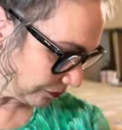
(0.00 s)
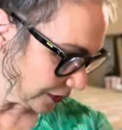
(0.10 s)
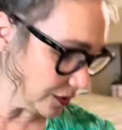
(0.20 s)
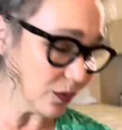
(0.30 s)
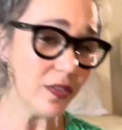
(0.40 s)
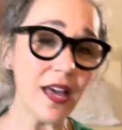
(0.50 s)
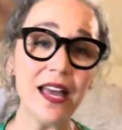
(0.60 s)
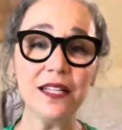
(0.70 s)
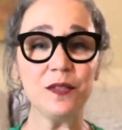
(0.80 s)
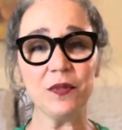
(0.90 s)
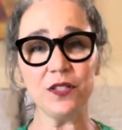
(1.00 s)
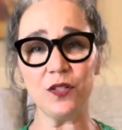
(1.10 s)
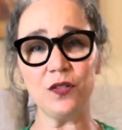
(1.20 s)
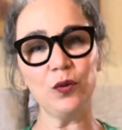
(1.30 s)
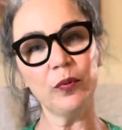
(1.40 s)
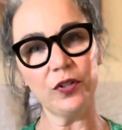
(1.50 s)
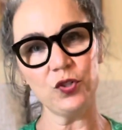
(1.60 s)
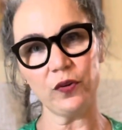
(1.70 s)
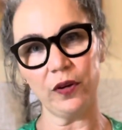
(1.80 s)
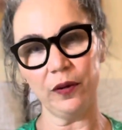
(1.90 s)
So that has been super
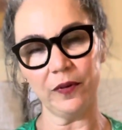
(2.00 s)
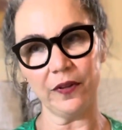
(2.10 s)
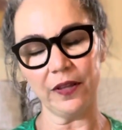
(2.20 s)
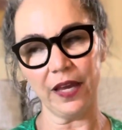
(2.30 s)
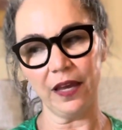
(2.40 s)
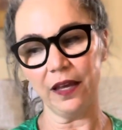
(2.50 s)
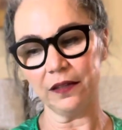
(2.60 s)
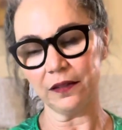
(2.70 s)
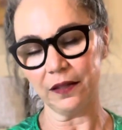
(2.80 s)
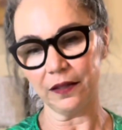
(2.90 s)
enjoyable, and